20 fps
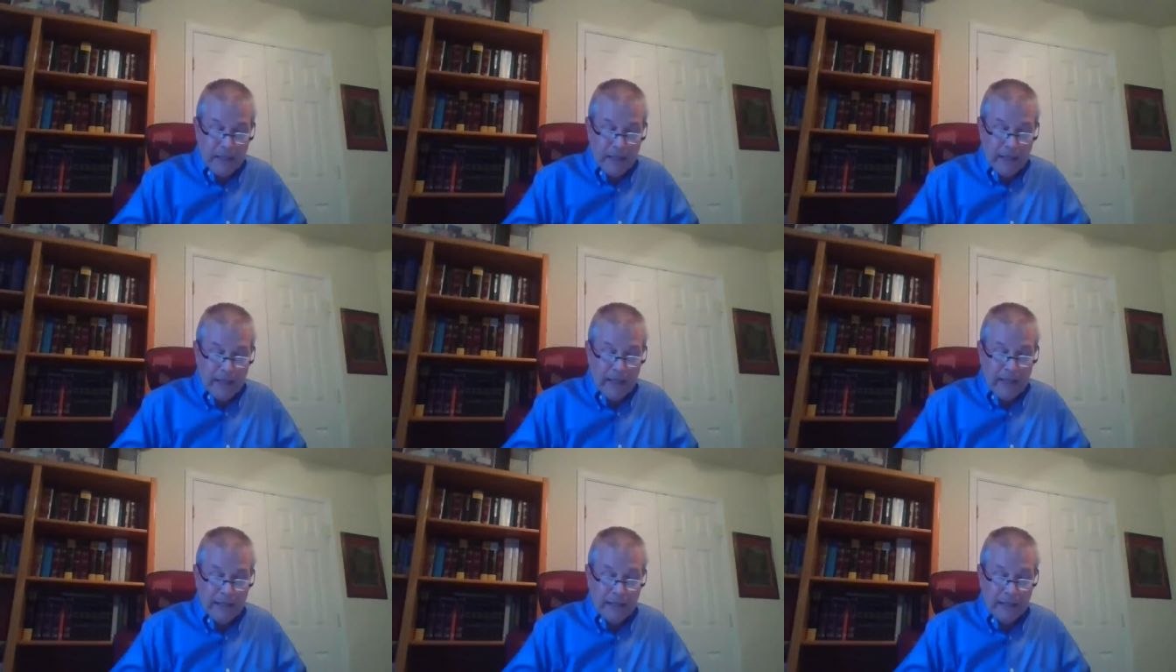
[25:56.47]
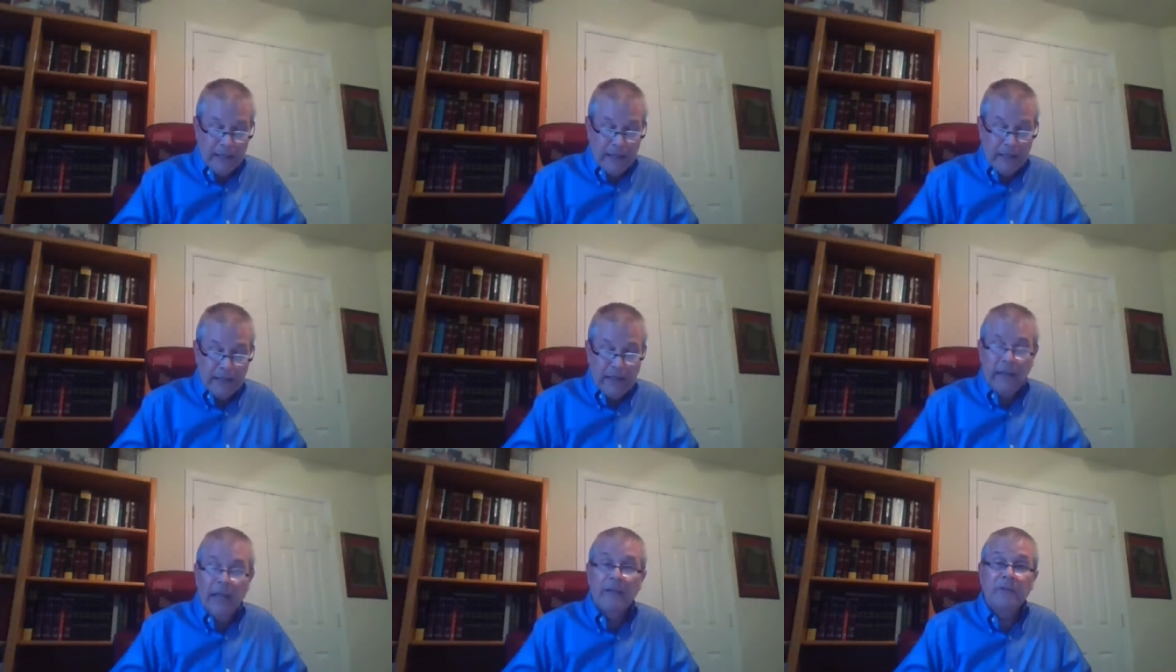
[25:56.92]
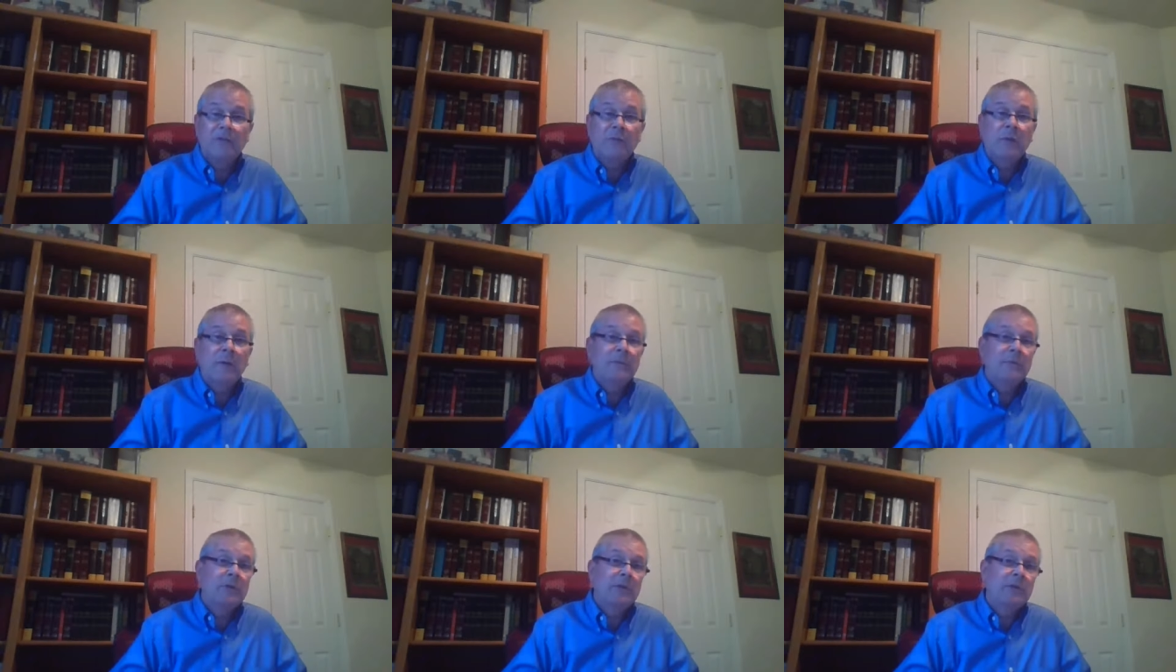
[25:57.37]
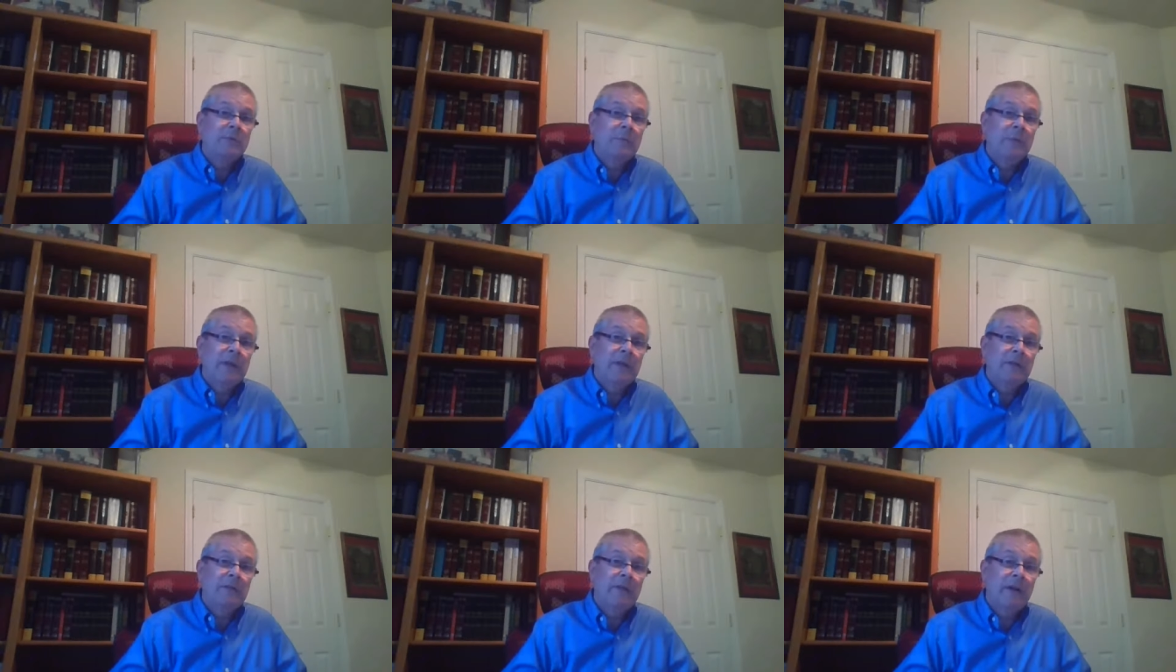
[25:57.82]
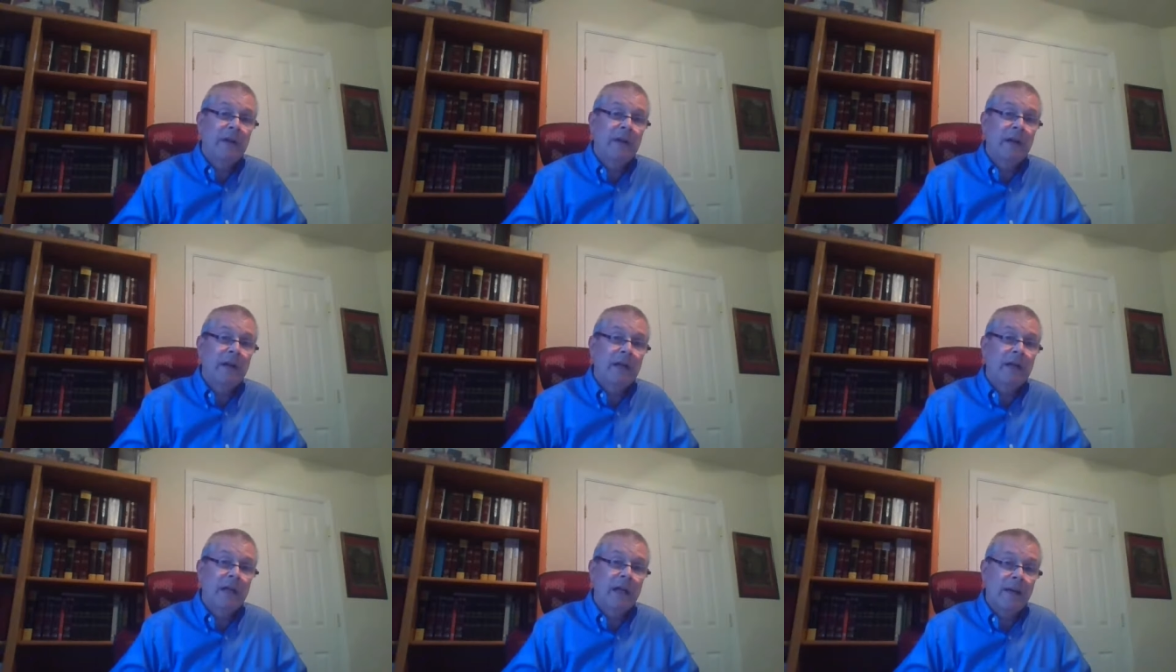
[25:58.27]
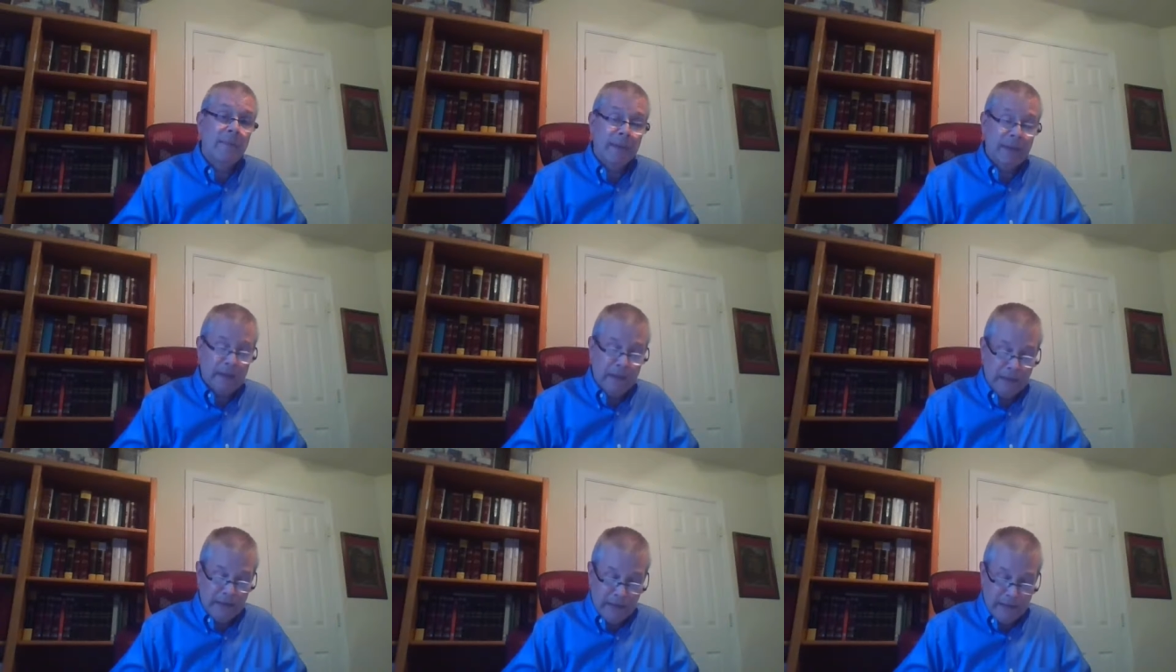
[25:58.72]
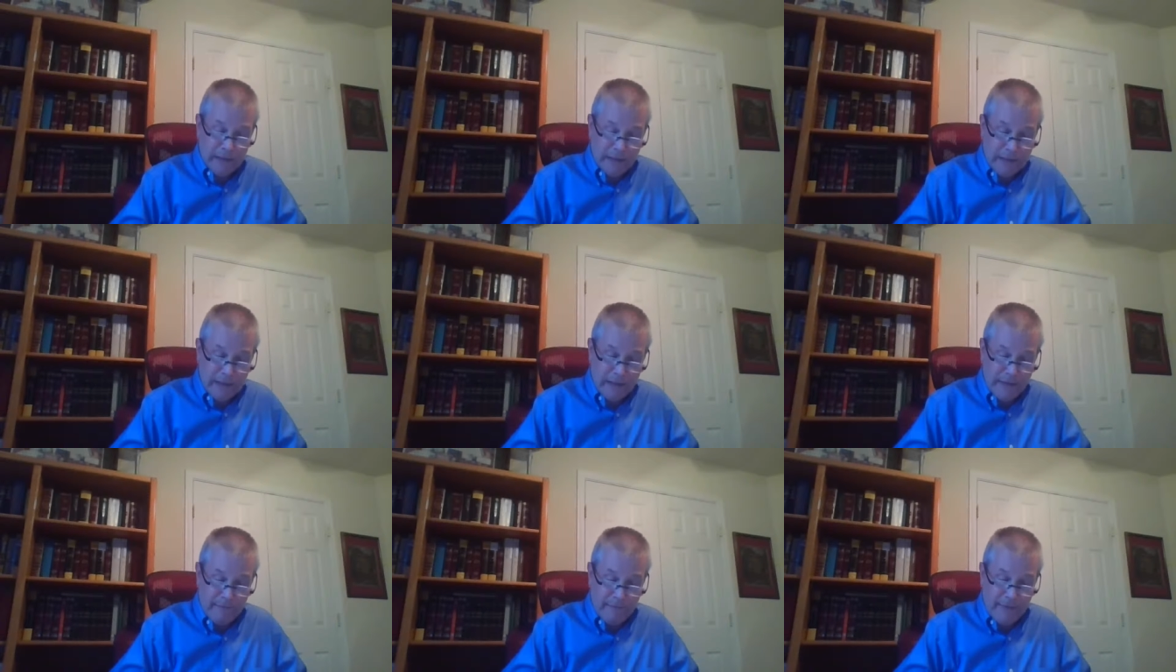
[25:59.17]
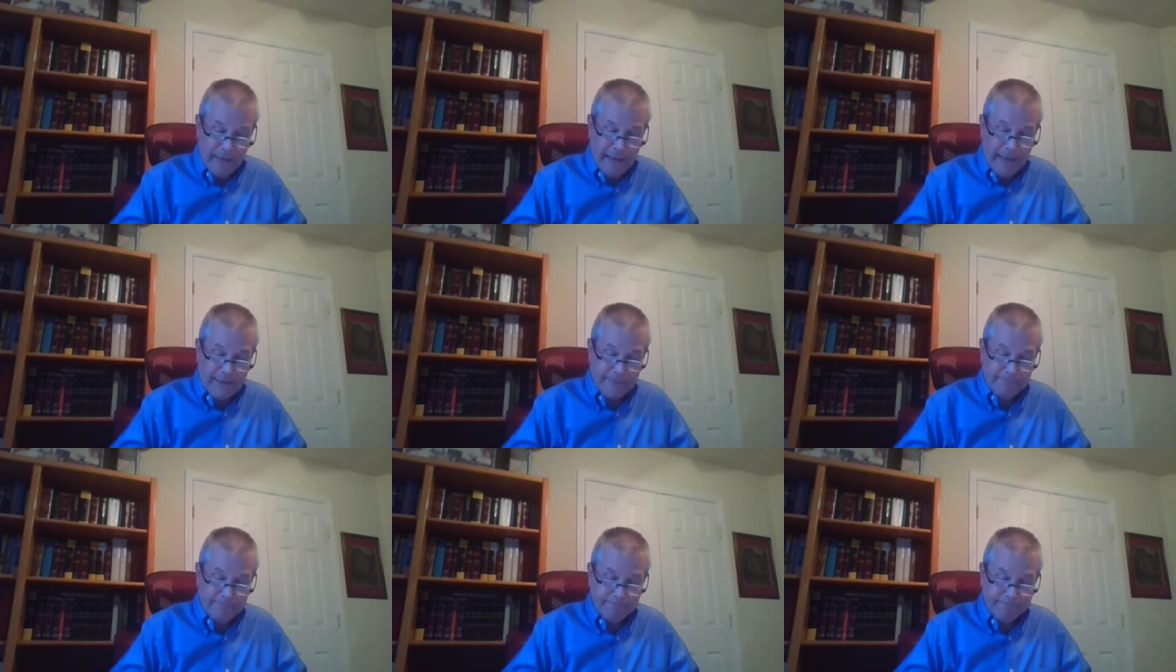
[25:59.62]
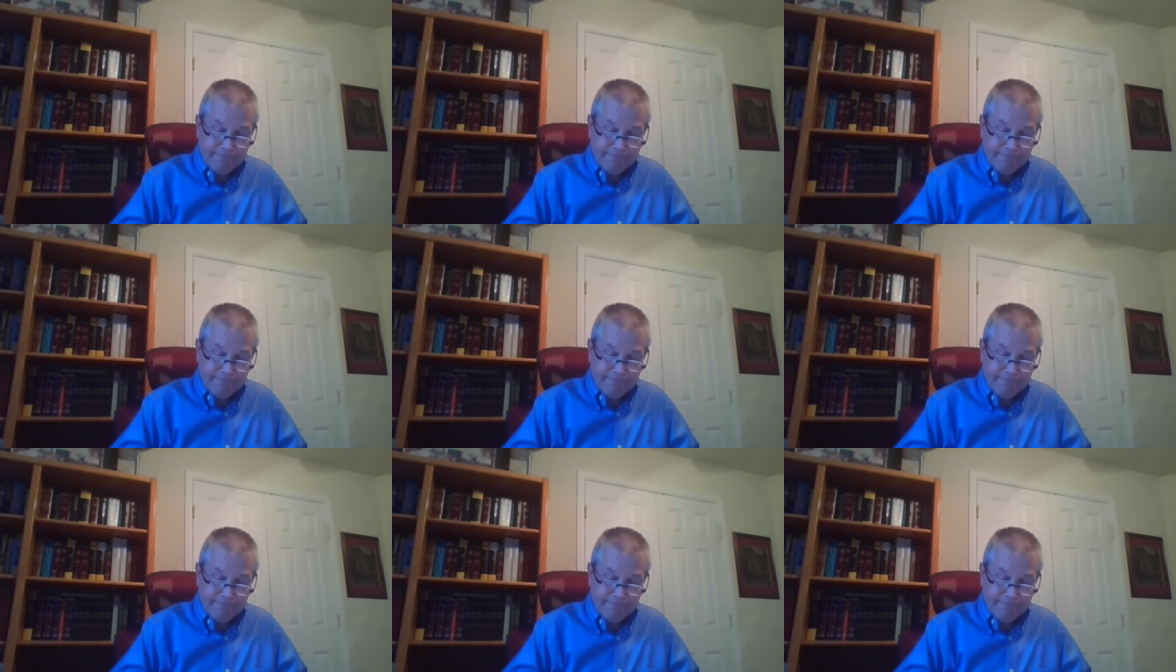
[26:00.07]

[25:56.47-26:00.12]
And yet Scripture speaks very economically of that.